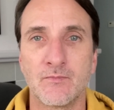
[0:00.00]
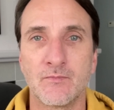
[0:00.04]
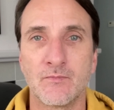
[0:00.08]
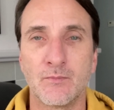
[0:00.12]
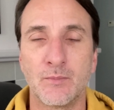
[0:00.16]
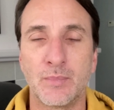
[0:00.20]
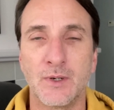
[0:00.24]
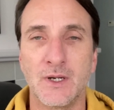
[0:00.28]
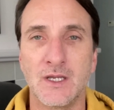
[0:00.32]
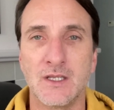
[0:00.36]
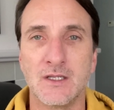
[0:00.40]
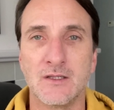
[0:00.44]

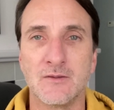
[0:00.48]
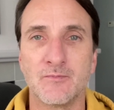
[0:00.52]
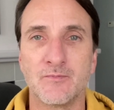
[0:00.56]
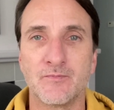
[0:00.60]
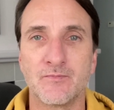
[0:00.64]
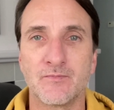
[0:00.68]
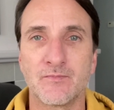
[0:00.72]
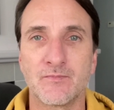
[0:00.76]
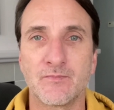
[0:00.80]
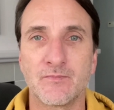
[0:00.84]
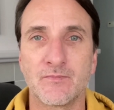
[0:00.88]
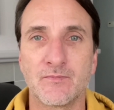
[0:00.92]
But
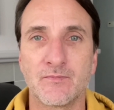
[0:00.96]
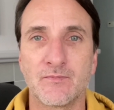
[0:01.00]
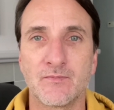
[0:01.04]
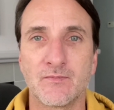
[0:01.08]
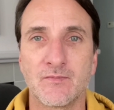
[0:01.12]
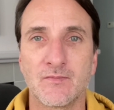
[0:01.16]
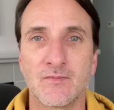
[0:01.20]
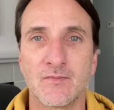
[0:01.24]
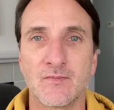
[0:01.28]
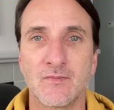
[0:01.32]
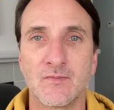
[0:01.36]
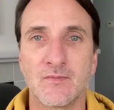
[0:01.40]

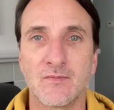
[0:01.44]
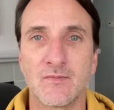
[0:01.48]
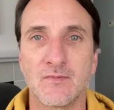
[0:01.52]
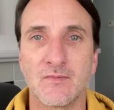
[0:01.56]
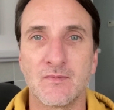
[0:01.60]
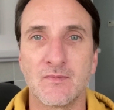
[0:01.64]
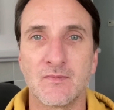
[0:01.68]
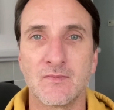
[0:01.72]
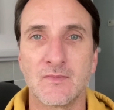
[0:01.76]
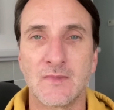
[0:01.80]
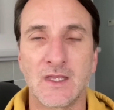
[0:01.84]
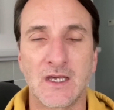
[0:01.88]

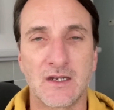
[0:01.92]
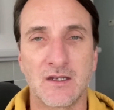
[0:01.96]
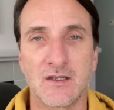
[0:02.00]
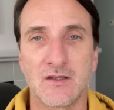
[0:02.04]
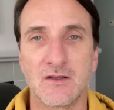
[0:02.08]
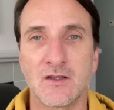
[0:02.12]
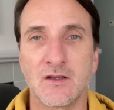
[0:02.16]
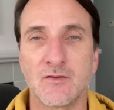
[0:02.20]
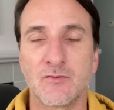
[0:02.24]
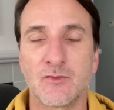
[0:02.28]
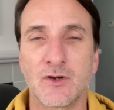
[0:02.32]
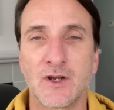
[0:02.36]
that had
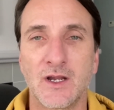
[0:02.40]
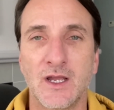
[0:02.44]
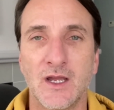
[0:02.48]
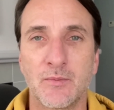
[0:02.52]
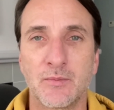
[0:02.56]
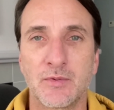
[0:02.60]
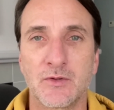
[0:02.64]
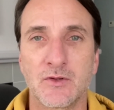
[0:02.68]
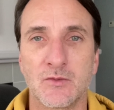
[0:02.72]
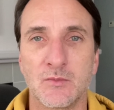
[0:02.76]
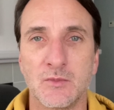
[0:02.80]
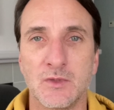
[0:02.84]
never
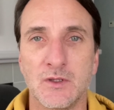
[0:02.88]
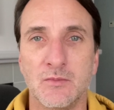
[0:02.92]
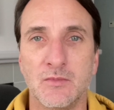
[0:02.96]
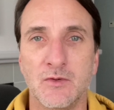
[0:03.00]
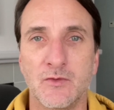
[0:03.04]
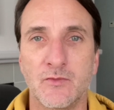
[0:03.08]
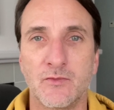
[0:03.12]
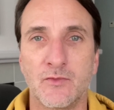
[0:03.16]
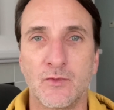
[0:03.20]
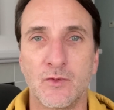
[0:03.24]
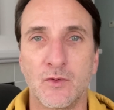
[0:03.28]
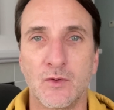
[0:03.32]
happened to me
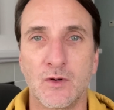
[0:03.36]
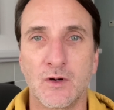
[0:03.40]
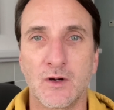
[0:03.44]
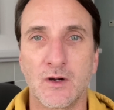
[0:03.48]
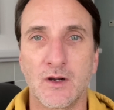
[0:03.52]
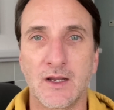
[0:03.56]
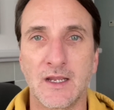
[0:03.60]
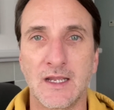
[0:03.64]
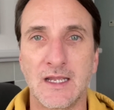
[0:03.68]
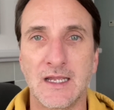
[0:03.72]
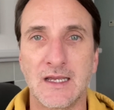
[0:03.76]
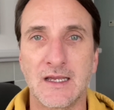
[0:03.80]
before.
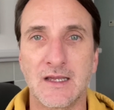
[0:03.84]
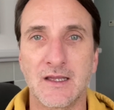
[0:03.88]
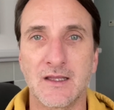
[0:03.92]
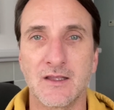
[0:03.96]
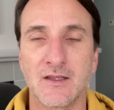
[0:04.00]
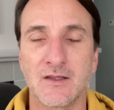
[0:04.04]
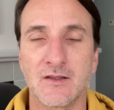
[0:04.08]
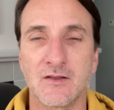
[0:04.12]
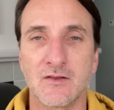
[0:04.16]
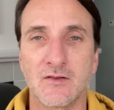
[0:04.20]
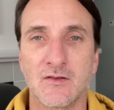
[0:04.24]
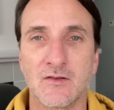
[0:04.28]

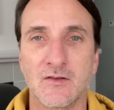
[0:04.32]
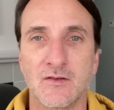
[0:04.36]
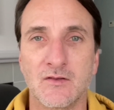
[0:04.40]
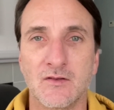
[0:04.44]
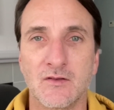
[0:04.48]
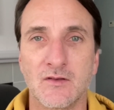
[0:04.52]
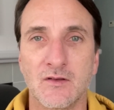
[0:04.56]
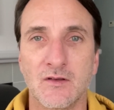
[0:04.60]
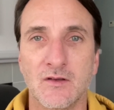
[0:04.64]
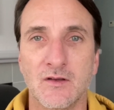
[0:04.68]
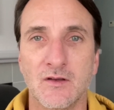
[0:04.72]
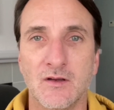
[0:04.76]
And
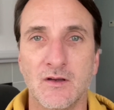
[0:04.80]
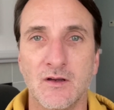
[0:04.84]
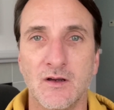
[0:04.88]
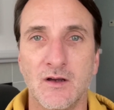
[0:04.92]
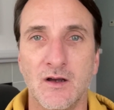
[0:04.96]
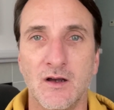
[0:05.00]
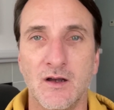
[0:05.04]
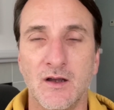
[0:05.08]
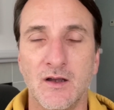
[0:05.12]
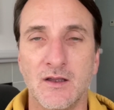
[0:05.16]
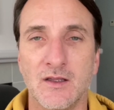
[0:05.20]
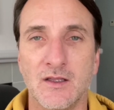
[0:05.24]

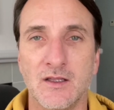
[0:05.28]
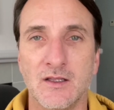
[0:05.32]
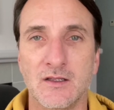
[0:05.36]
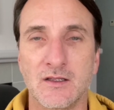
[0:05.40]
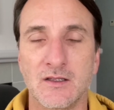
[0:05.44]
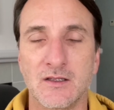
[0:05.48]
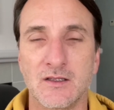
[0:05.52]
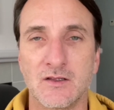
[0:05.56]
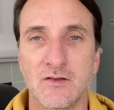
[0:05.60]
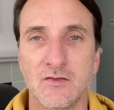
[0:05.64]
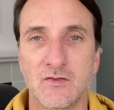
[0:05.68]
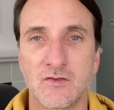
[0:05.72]
at
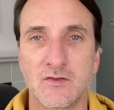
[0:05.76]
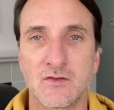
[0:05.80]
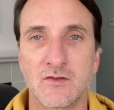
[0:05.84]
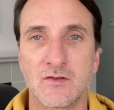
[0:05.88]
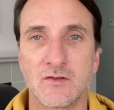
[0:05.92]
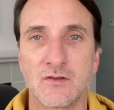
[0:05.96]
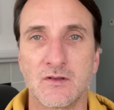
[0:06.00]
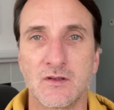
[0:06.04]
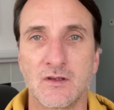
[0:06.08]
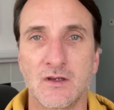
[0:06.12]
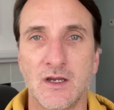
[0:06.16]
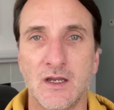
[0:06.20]
least
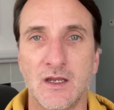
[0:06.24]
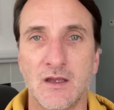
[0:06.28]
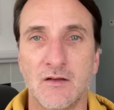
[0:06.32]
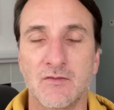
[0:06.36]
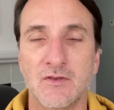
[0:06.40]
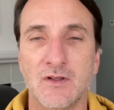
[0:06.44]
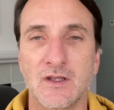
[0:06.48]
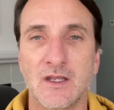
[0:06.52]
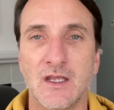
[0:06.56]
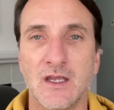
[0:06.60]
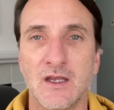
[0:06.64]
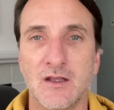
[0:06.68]
I
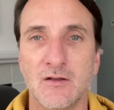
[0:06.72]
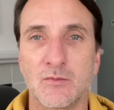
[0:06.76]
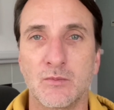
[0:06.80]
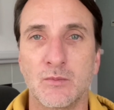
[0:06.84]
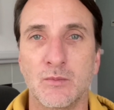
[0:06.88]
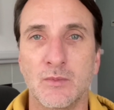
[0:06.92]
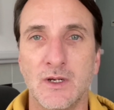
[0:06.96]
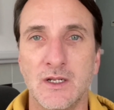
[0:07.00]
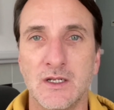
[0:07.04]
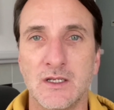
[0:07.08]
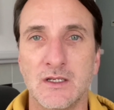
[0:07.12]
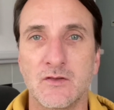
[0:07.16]
haven't had
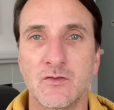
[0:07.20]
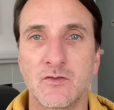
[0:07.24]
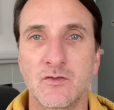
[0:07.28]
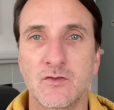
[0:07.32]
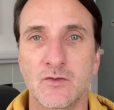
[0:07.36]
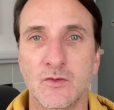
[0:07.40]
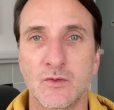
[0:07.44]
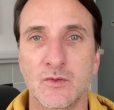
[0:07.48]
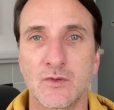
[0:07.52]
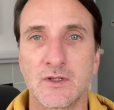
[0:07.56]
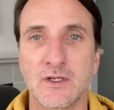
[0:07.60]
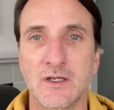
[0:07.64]
money
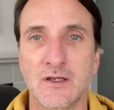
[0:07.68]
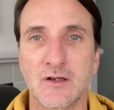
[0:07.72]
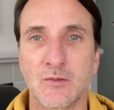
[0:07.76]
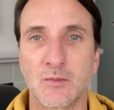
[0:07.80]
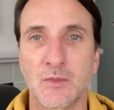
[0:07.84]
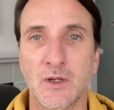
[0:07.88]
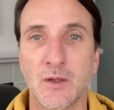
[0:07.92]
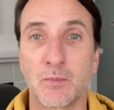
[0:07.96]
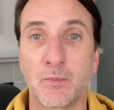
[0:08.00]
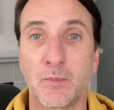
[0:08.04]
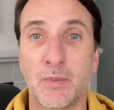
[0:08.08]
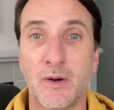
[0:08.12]
stolen out of
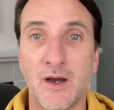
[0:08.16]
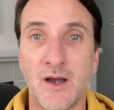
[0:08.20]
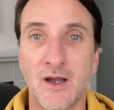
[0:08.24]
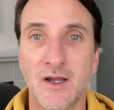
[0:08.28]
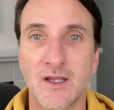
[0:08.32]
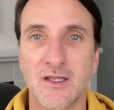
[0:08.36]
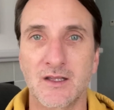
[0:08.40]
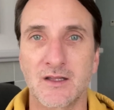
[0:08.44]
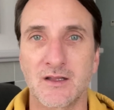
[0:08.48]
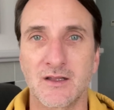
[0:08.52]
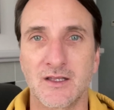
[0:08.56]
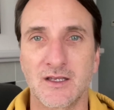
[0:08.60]
my
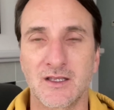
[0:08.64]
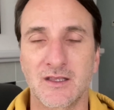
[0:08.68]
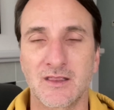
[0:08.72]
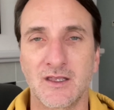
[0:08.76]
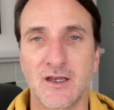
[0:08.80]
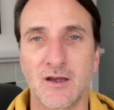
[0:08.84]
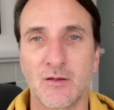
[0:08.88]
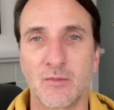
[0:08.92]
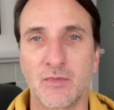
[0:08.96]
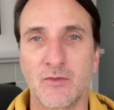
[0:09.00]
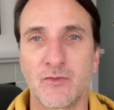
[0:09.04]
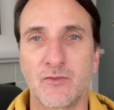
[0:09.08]
pocket like
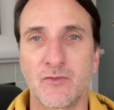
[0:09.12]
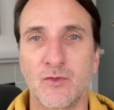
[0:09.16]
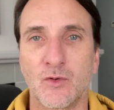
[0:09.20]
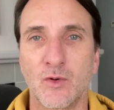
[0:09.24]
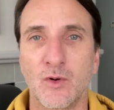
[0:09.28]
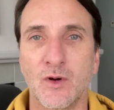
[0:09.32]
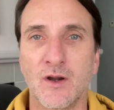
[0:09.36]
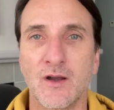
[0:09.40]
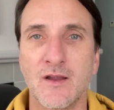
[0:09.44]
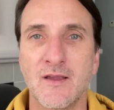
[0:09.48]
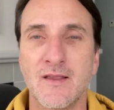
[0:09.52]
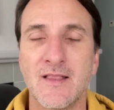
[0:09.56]
that
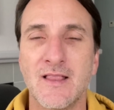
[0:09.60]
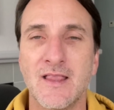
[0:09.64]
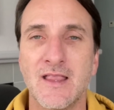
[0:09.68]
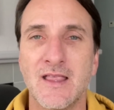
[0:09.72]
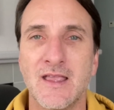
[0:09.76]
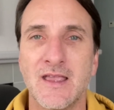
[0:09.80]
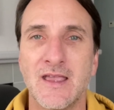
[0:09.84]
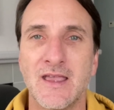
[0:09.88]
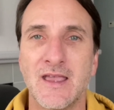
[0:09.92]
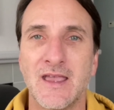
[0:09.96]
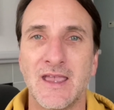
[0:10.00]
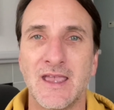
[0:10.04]
before.
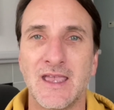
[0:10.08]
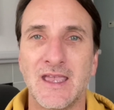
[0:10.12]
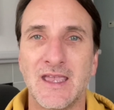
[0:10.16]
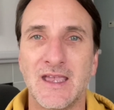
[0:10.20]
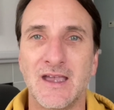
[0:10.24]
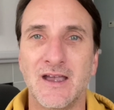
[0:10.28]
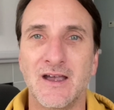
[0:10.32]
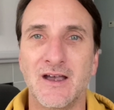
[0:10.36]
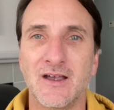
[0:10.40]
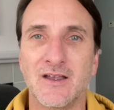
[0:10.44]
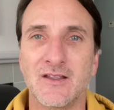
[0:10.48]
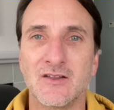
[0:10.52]

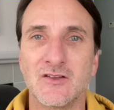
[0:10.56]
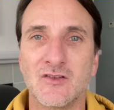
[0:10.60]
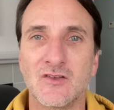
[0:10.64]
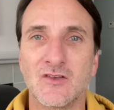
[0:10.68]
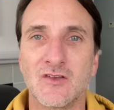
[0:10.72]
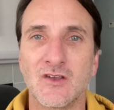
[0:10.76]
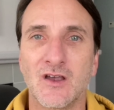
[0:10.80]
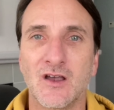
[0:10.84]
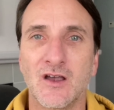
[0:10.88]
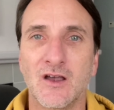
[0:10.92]
And